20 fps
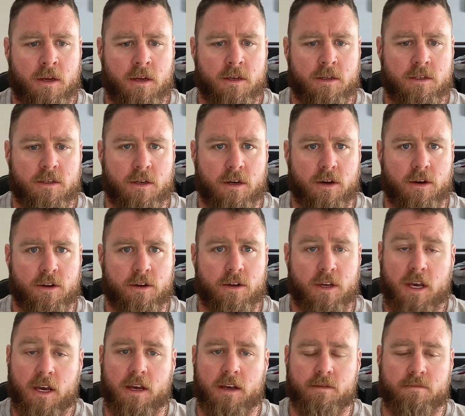
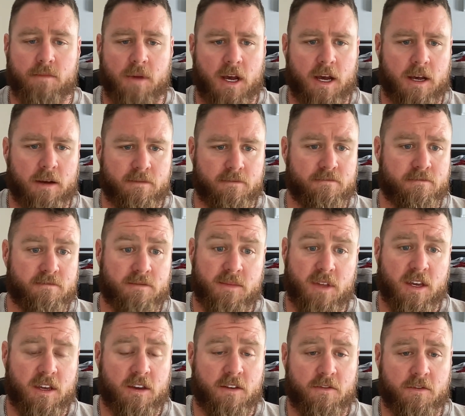
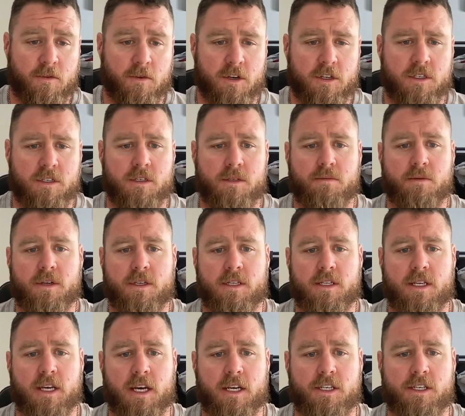Thank you for watching this
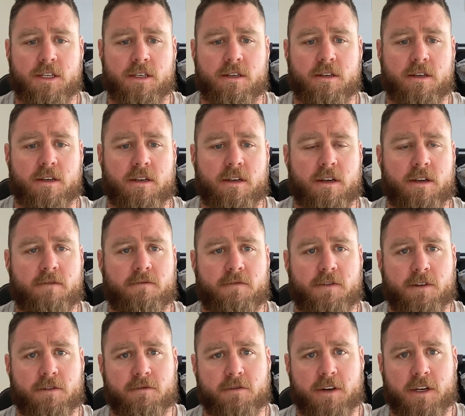presentation, and
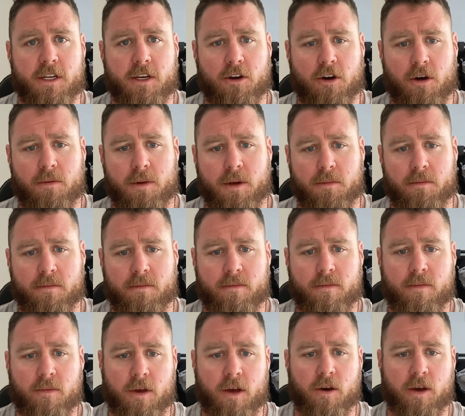feel free to comment
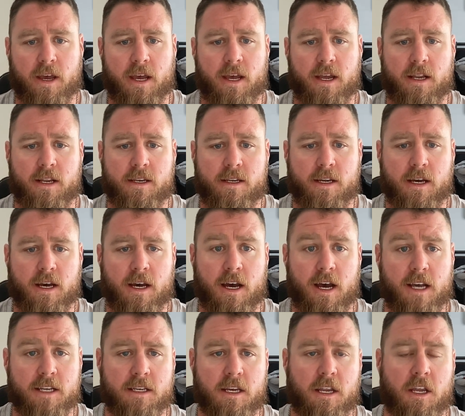and
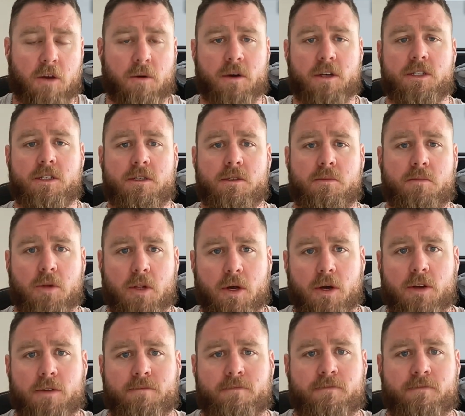ask any questions below.